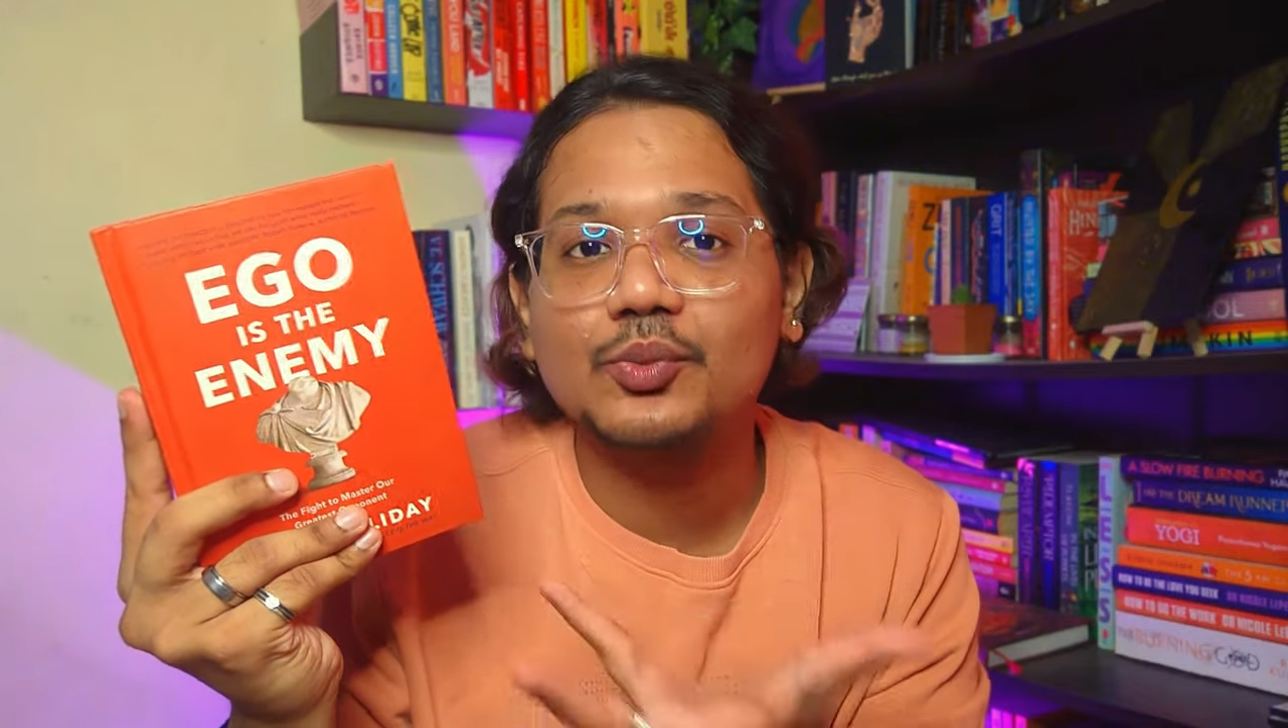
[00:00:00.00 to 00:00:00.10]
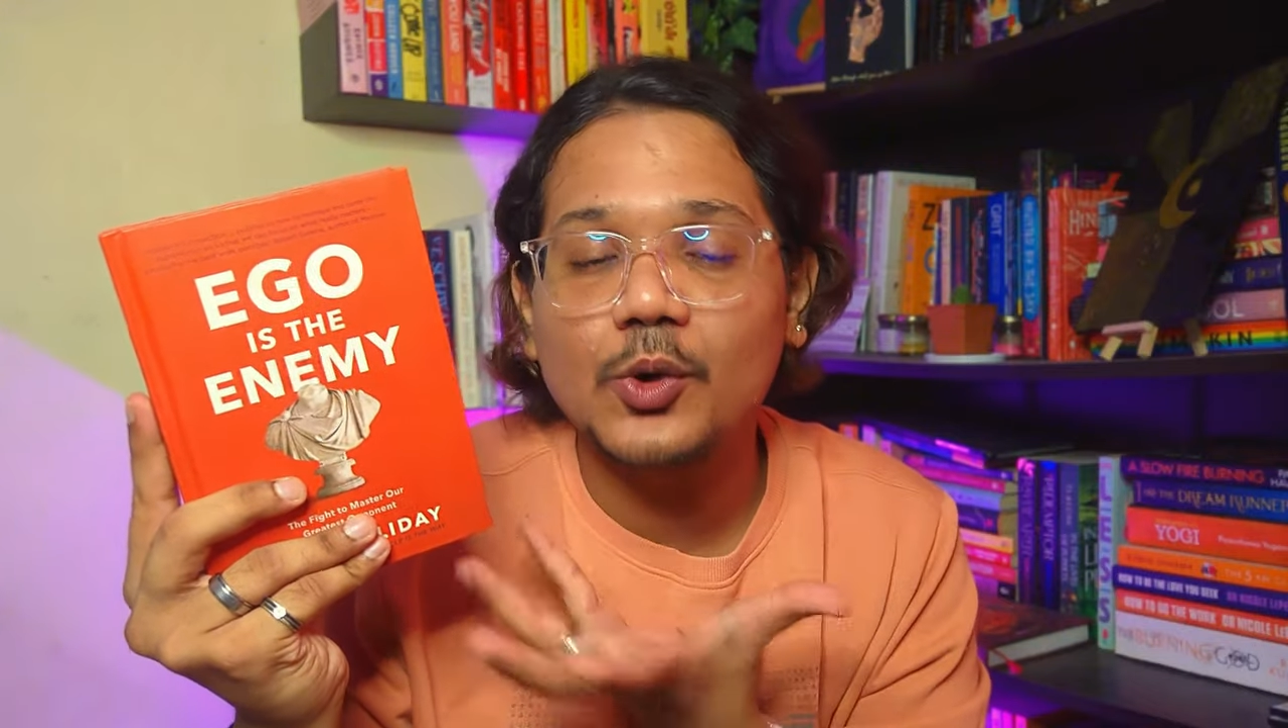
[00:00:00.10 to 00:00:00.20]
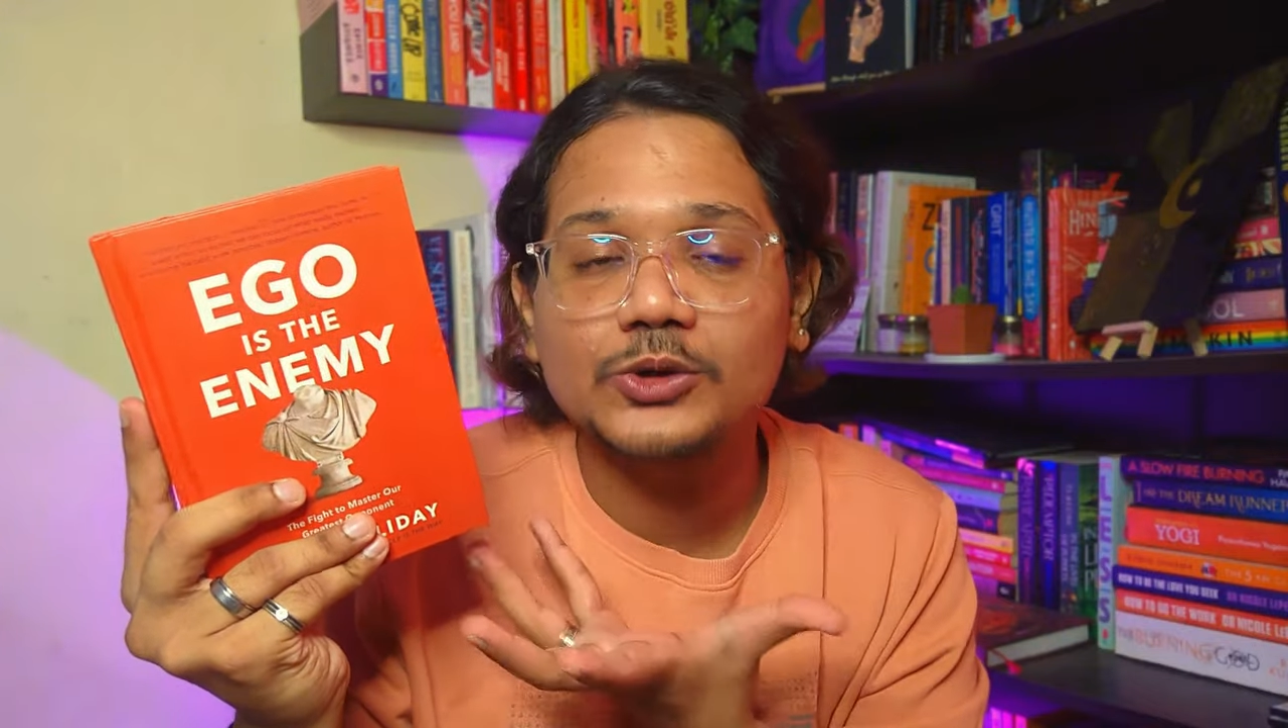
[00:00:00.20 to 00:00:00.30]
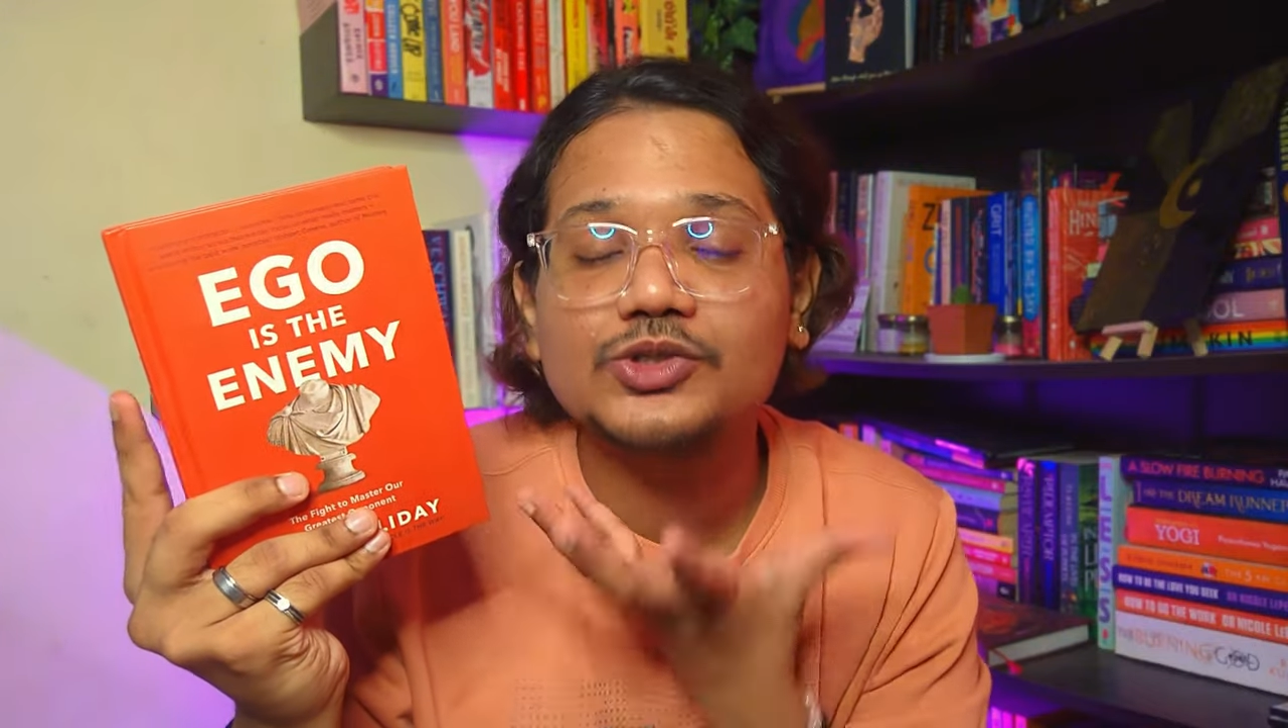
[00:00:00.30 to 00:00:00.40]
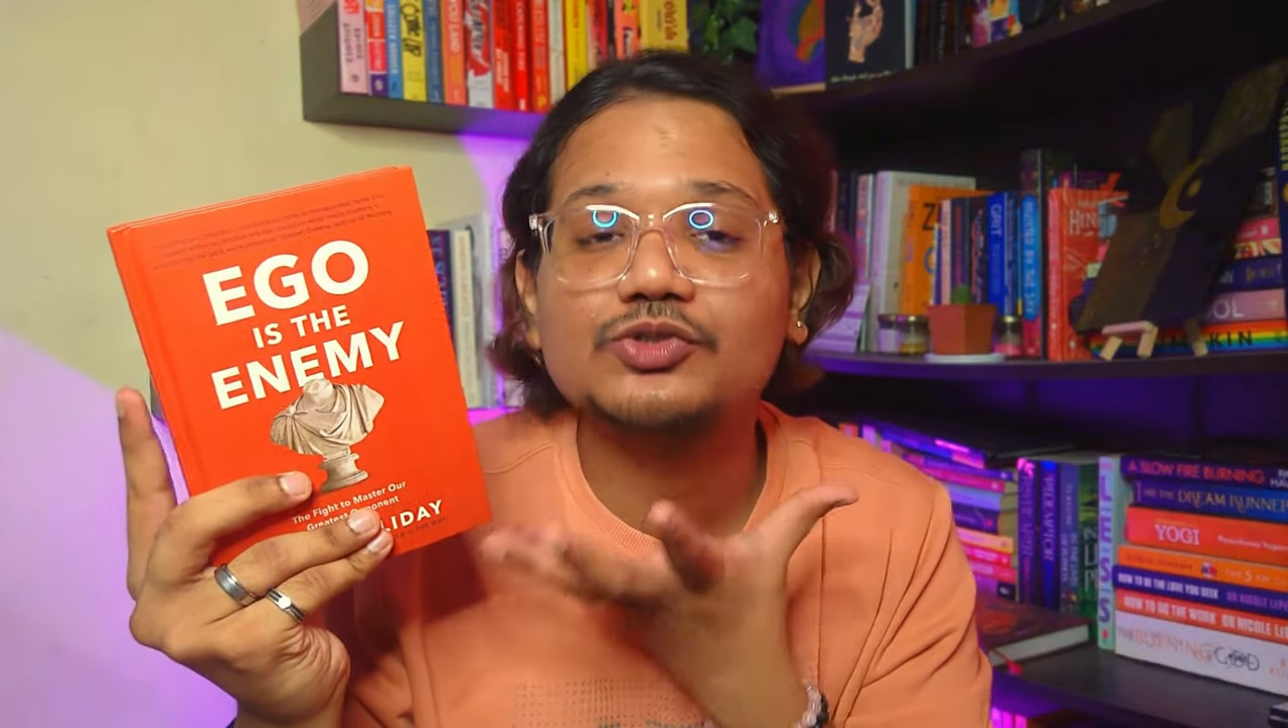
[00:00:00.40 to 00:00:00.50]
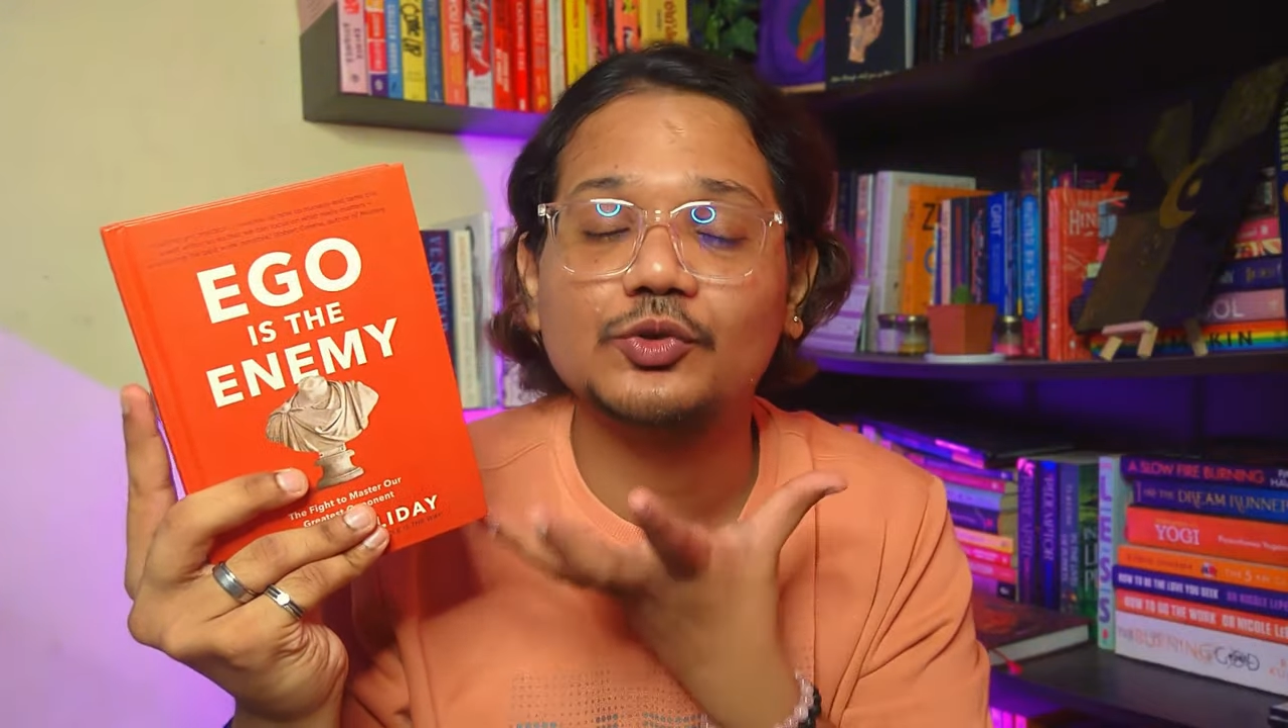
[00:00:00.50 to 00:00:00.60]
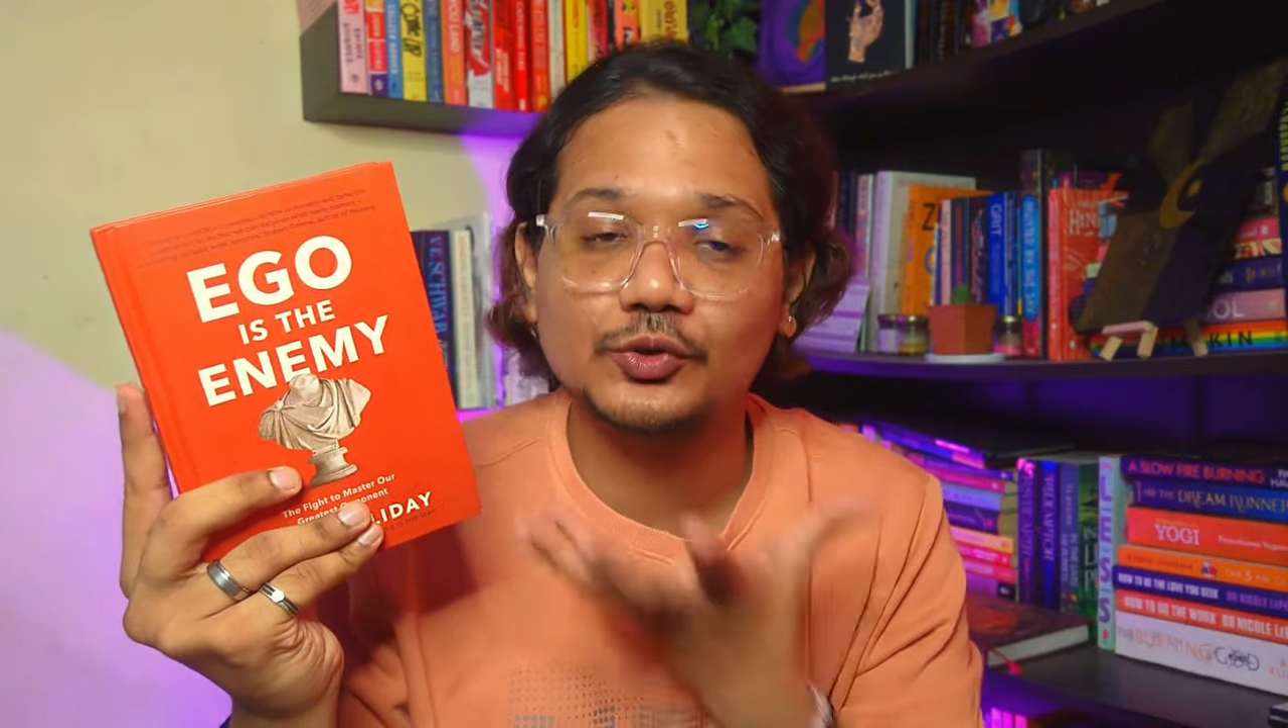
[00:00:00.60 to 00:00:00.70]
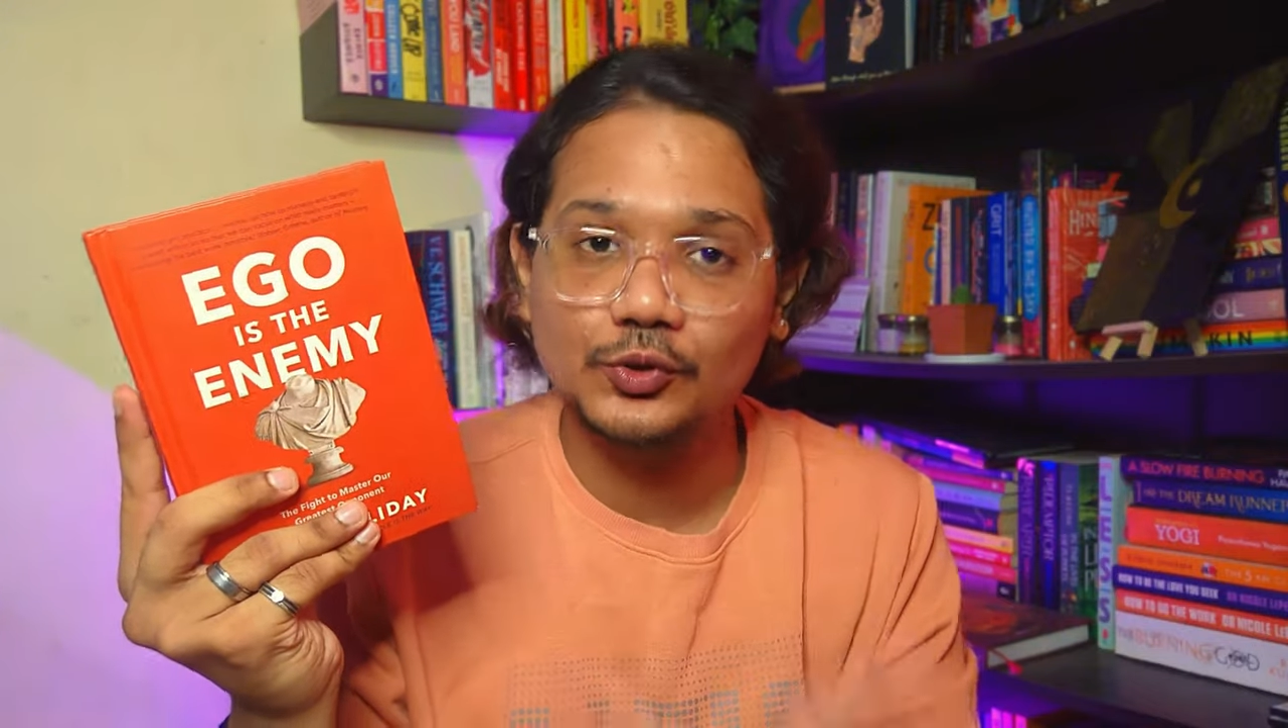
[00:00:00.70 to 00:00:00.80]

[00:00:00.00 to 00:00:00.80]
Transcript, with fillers: want us to